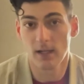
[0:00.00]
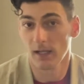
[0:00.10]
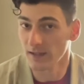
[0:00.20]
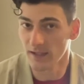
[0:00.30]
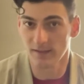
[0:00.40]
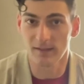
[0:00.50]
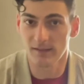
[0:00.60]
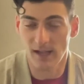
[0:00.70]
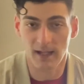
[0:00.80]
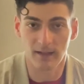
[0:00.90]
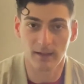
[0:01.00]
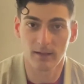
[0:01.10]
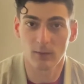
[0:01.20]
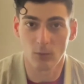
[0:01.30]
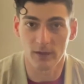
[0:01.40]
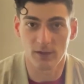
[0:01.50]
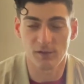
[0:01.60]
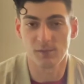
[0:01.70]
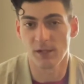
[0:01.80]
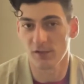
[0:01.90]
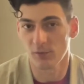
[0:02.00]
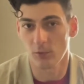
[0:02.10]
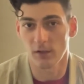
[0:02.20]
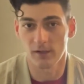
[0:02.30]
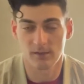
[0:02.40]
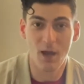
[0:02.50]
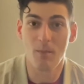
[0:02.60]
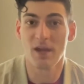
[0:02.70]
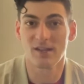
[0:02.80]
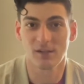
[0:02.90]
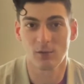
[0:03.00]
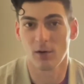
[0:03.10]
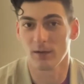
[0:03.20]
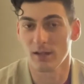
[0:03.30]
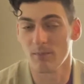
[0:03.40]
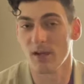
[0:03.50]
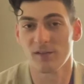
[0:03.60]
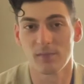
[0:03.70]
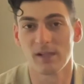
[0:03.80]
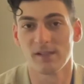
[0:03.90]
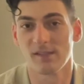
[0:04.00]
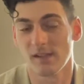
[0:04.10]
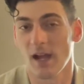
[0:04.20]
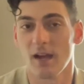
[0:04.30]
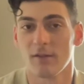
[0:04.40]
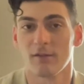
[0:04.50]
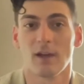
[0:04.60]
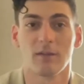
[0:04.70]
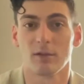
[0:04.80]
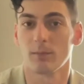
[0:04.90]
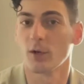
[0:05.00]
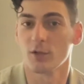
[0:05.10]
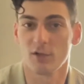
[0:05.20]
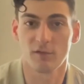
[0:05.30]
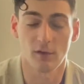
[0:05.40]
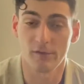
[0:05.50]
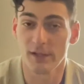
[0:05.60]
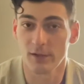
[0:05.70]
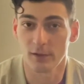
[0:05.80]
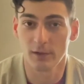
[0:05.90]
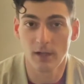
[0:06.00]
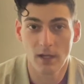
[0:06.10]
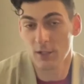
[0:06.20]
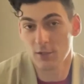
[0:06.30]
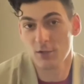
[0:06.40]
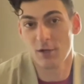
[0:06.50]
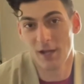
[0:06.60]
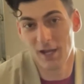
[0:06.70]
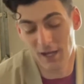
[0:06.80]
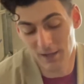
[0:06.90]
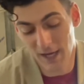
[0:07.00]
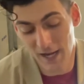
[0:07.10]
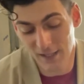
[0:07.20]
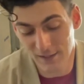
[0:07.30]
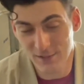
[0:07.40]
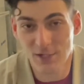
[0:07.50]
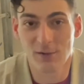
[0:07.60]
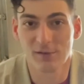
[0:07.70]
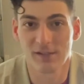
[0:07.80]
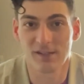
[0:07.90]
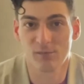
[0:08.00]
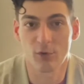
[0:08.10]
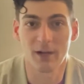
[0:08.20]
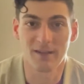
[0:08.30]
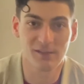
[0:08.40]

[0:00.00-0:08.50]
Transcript: And that's exactly what this piece was. Amazing quality, the best piece I've ever purchased for a vehicle. It kind of shows in its price.